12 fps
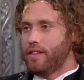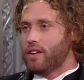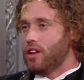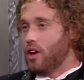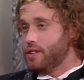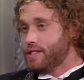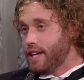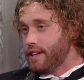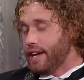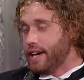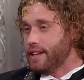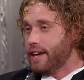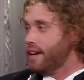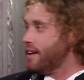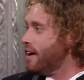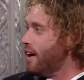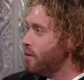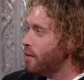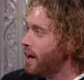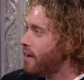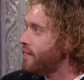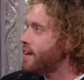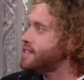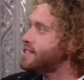closing lately. Oh, well,
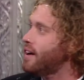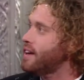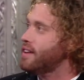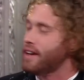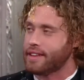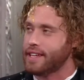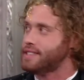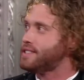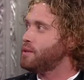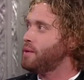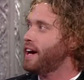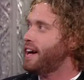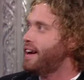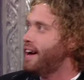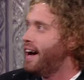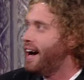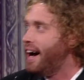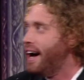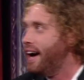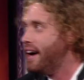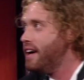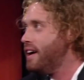that's how I look. That's too bad. Uh,